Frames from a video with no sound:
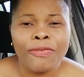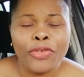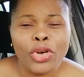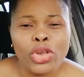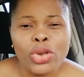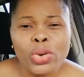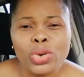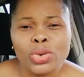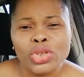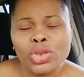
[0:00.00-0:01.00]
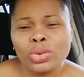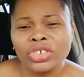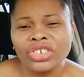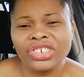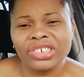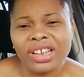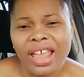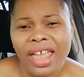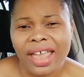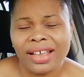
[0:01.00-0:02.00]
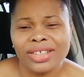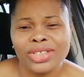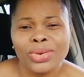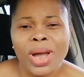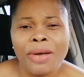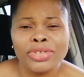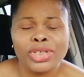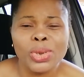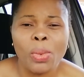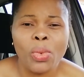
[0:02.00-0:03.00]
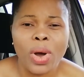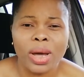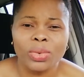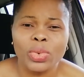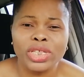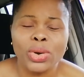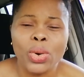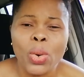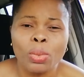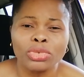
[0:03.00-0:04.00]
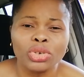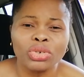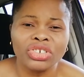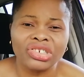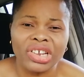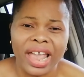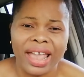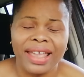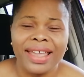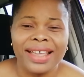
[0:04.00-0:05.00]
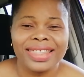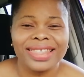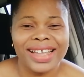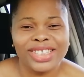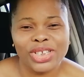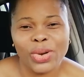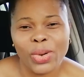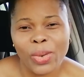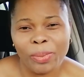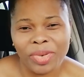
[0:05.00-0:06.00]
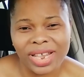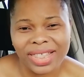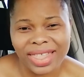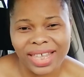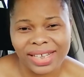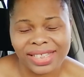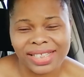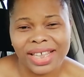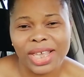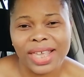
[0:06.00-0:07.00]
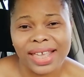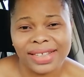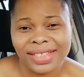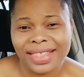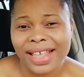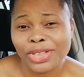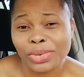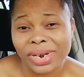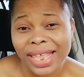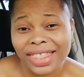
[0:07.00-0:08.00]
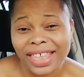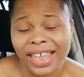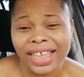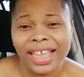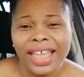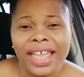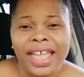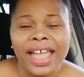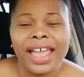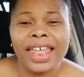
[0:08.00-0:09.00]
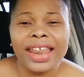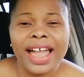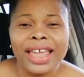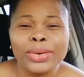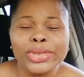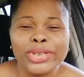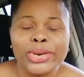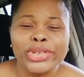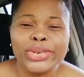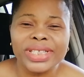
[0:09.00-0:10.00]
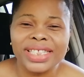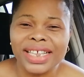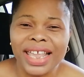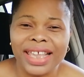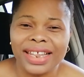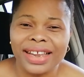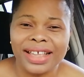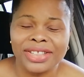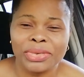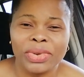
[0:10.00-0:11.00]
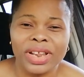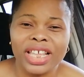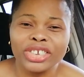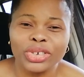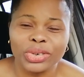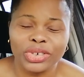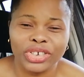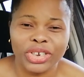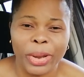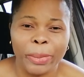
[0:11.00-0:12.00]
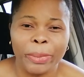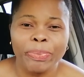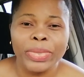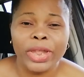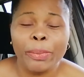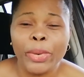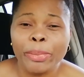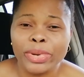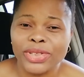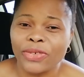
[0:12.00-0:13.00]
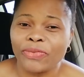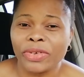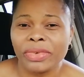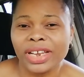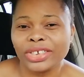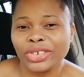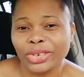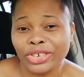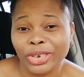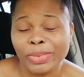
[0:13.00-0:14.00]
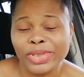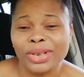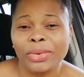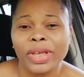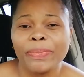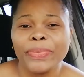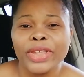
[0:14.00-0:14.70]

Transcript: for you to share, to have someone with whom you share that, your completeness. Yes, that's what I think. And I don't also think that the purpose of a relationship